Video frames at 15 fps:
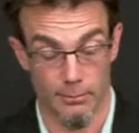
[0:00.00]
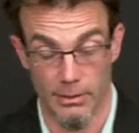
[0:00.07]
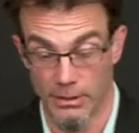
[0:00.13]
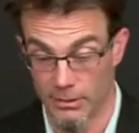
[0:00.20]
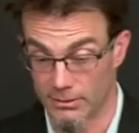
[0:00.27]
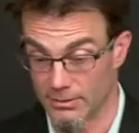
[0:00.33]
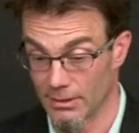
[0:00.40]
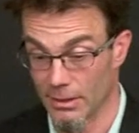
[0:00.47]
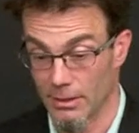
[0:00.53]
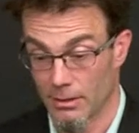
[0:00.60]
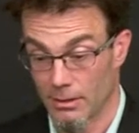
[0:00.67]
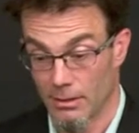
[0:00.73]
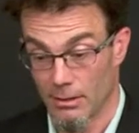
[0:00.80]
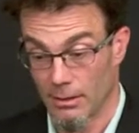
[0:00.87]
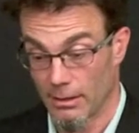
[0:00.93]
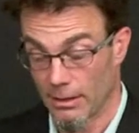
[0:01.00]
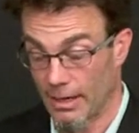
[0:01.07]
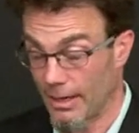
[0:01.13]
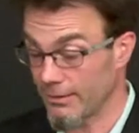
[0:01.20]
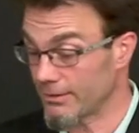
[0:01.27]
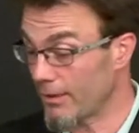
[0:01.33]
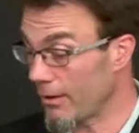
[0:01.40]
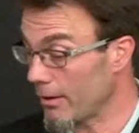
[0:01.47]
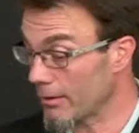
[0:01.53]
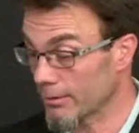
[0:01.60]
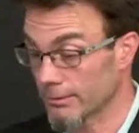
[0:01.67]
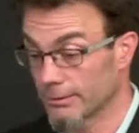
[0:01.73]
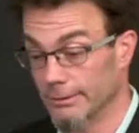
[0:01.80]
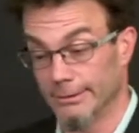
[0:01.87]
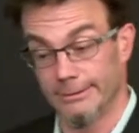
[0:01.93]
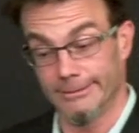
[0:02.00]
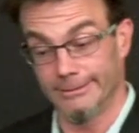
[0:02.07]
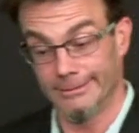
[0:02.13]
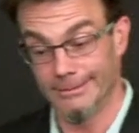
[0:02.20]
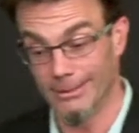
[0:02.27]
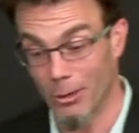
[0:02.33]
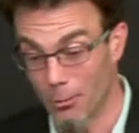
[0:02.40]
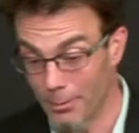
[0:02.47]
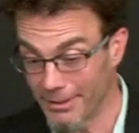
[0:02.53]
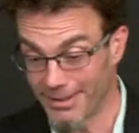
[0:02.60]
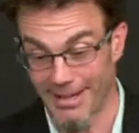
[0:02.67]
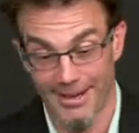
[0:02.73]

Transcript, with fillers: Because odds are, nobody